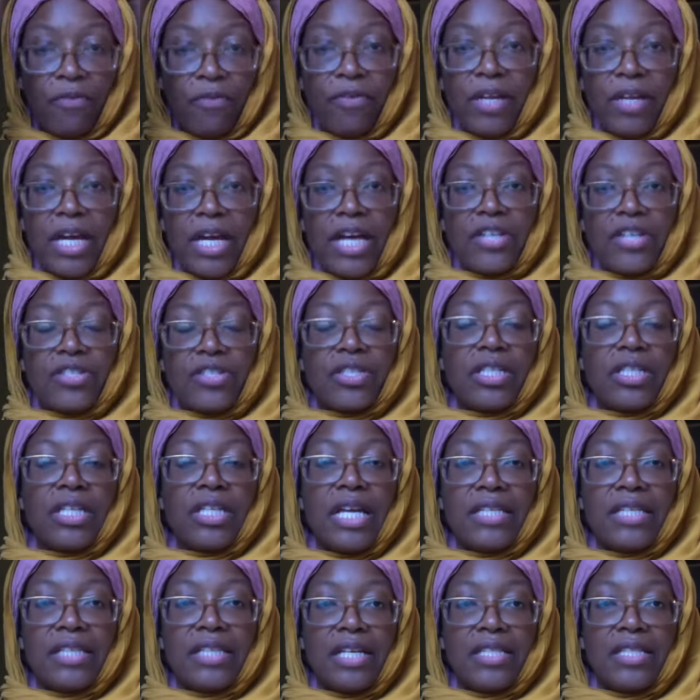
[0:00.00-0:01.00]
flesh. And
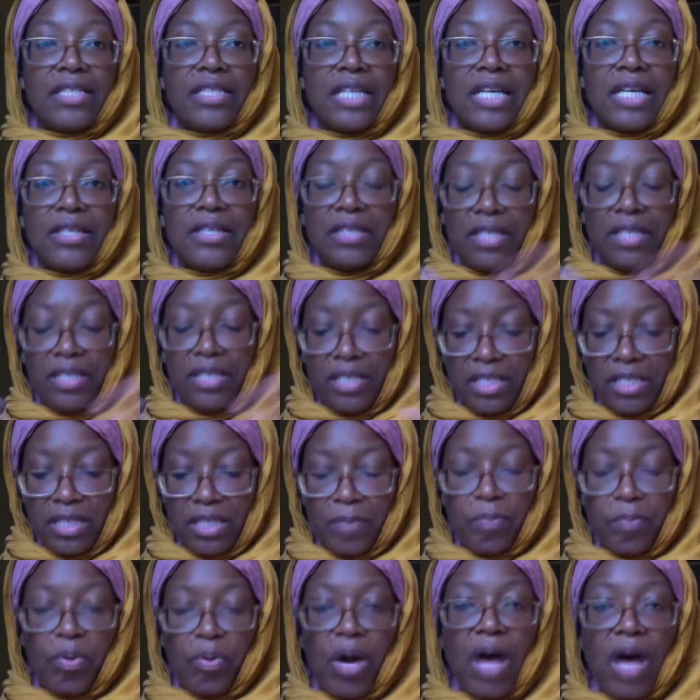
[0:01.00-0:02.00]
as I said, this is a
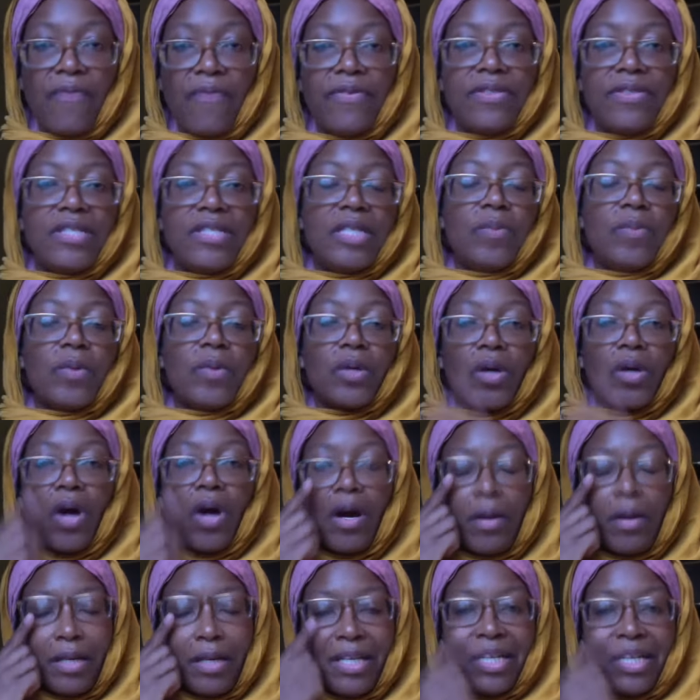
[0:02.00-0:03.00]
prophecy
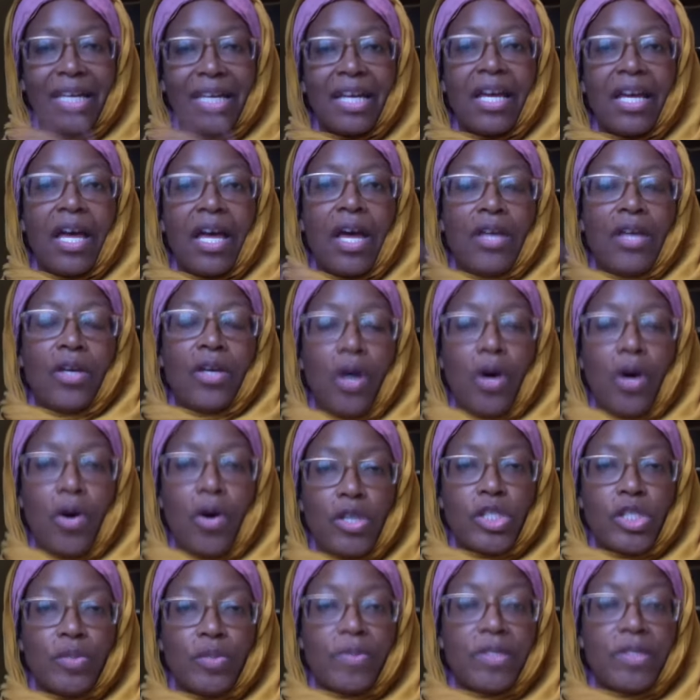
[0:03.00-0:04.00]
regarding
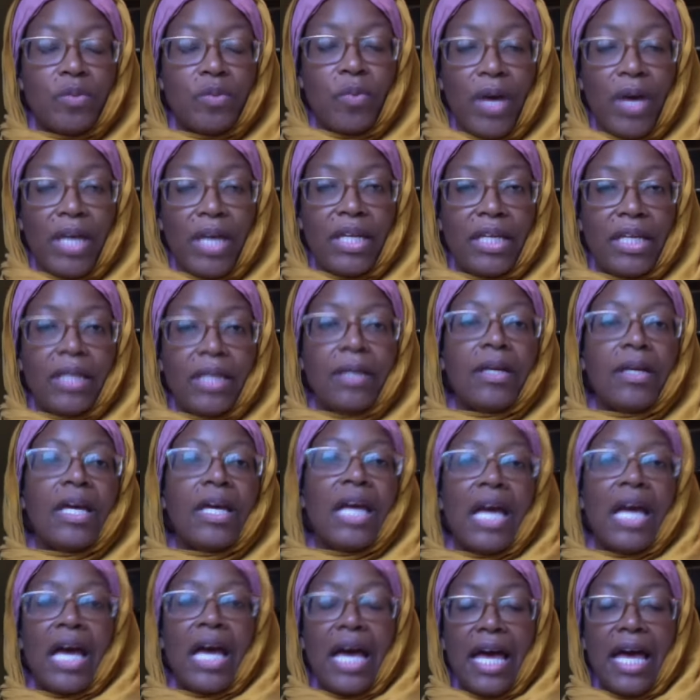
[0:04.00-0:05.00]
Yehoshua's wedding
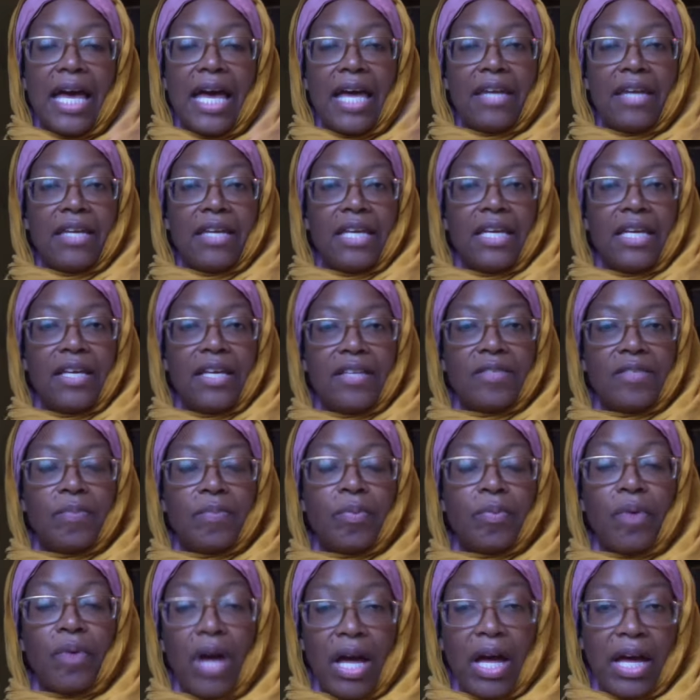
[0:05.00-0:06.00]
and his
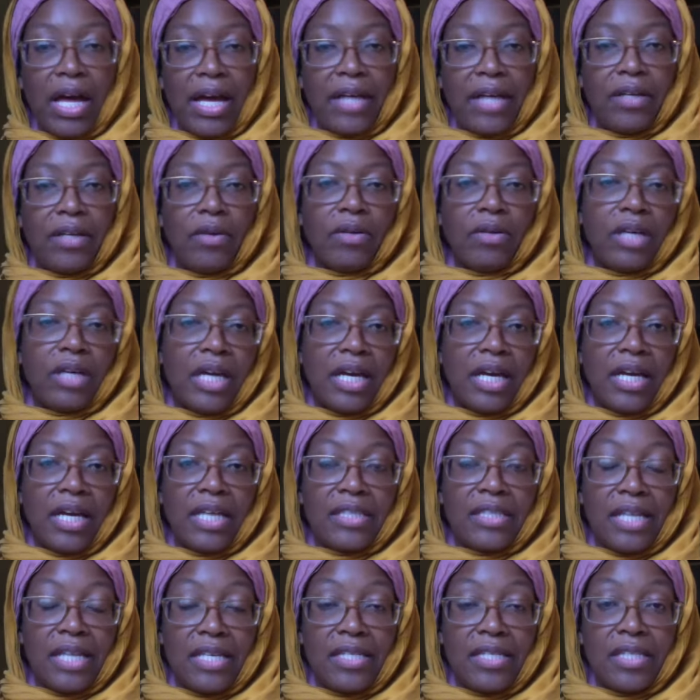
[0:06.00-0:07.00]
bride. Okay,
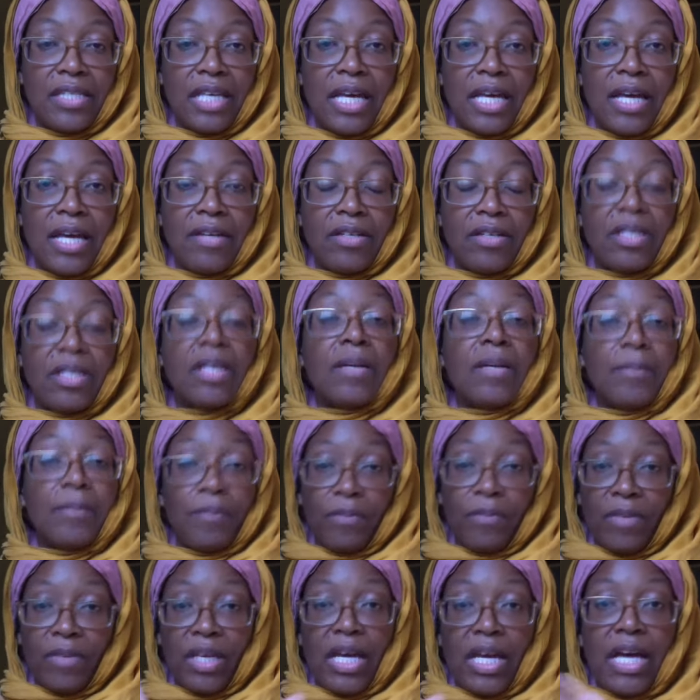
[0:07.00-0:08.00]
as I said,
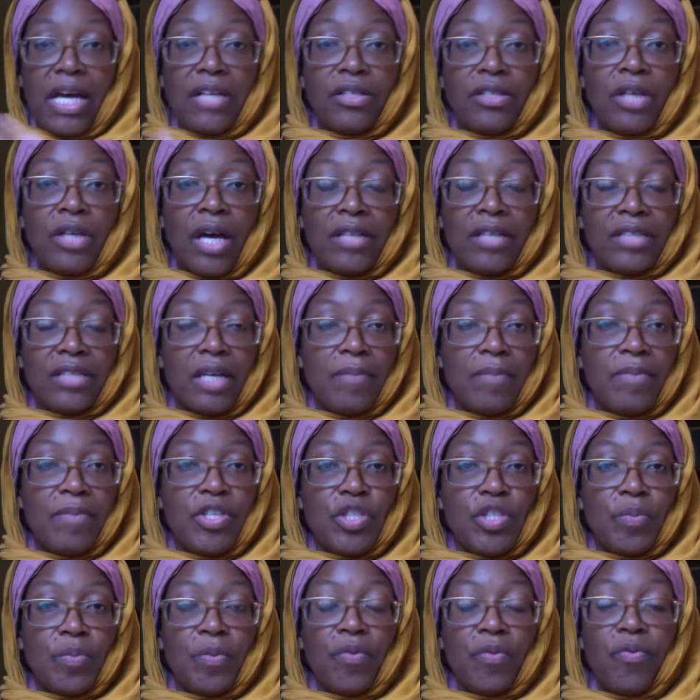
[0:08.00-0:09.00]
as I
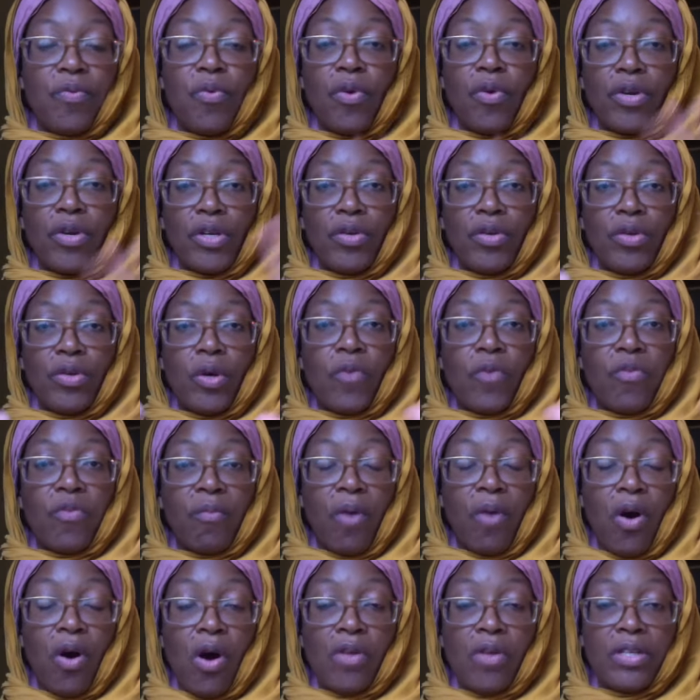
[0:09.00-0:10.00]
mentioned before, you know, from
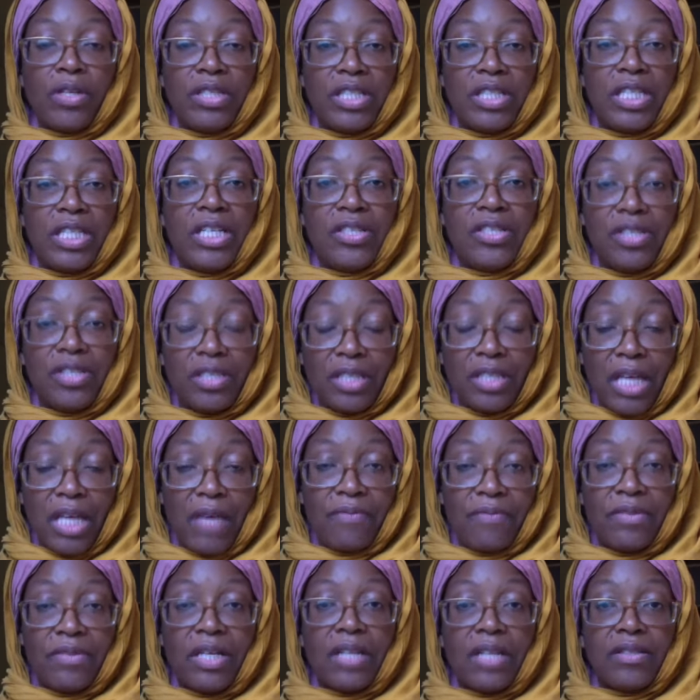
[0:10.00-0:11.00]
all the teachings that
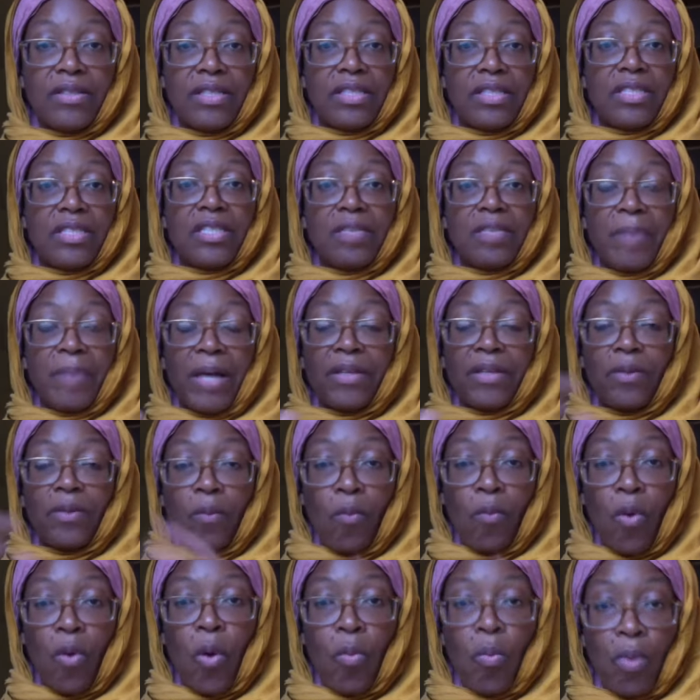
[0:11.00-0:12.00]
I've done, this is about the
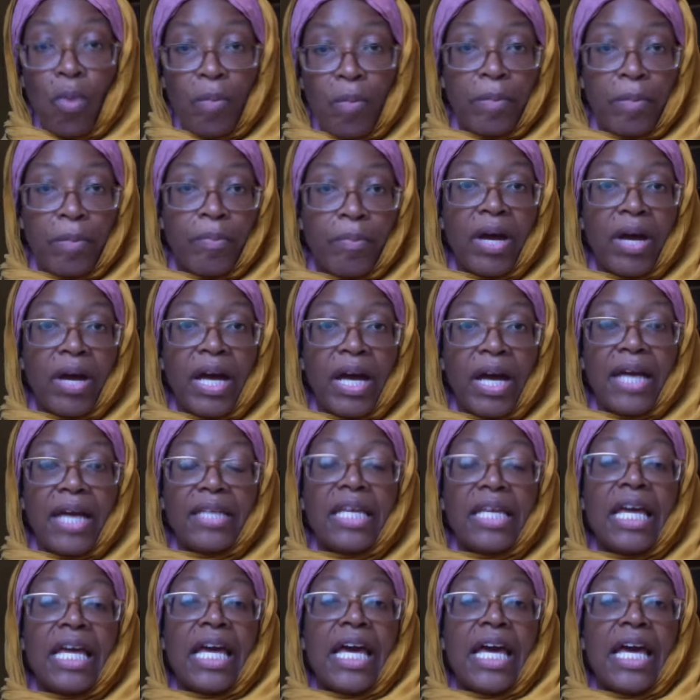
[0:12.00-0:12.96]
one woman bride.